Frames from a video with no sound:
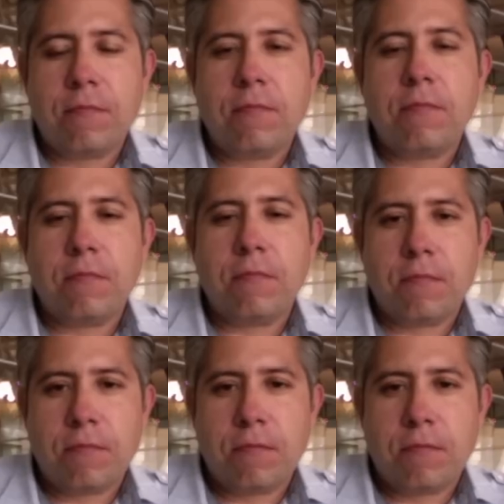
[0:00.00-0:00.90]

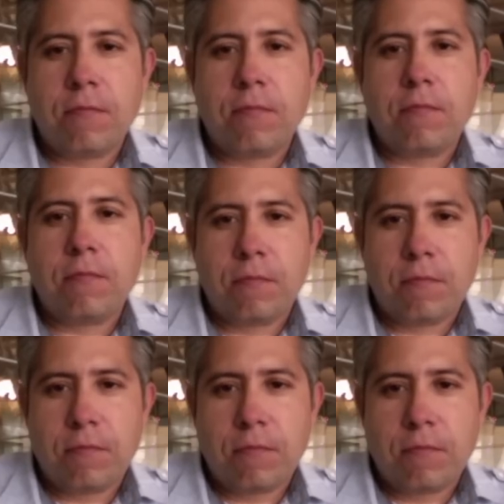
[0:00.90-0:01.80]

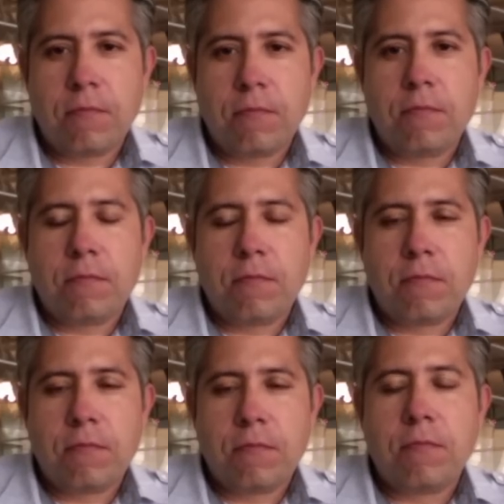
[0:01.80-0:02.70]

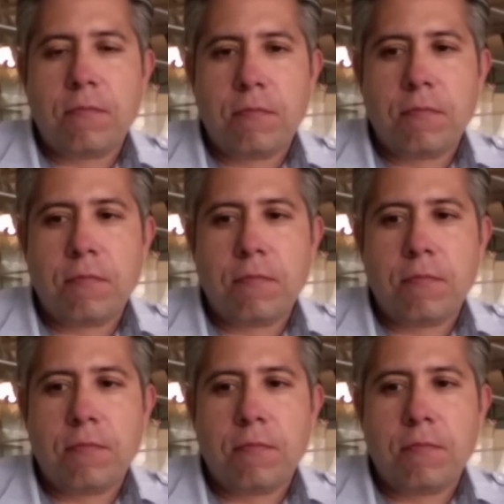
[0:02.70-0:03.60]

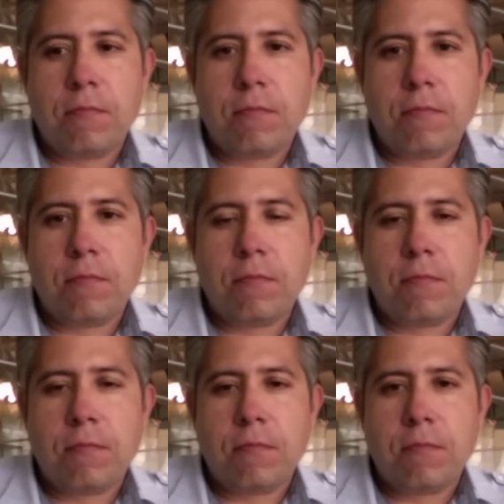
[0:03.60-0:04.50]

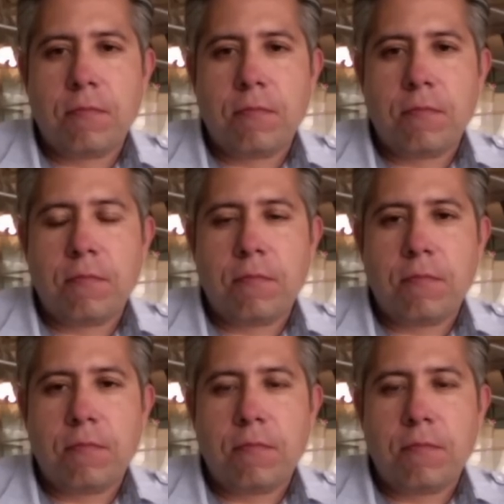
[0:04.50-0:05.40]

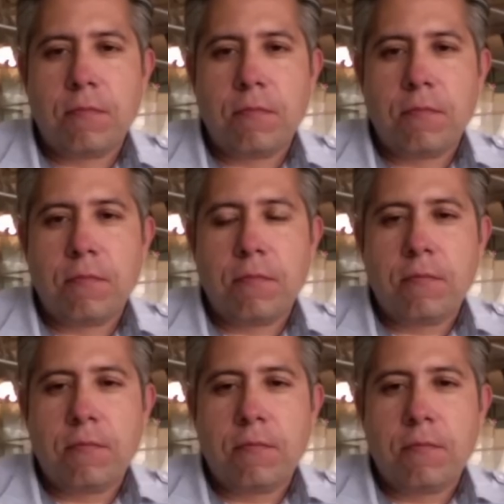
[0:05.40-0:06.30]

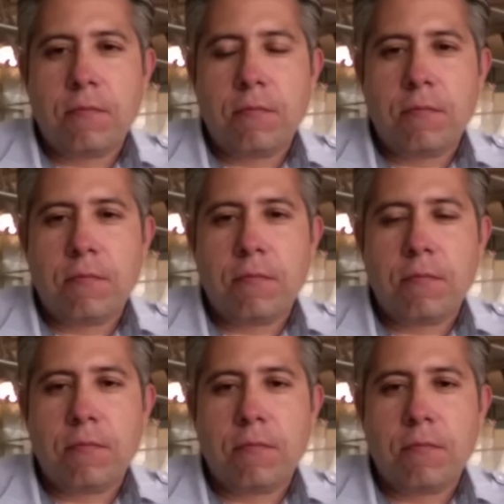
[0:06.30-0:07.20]

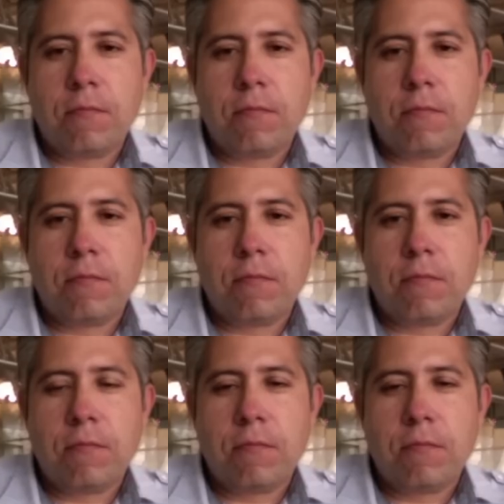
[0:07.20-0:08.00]
[no speech]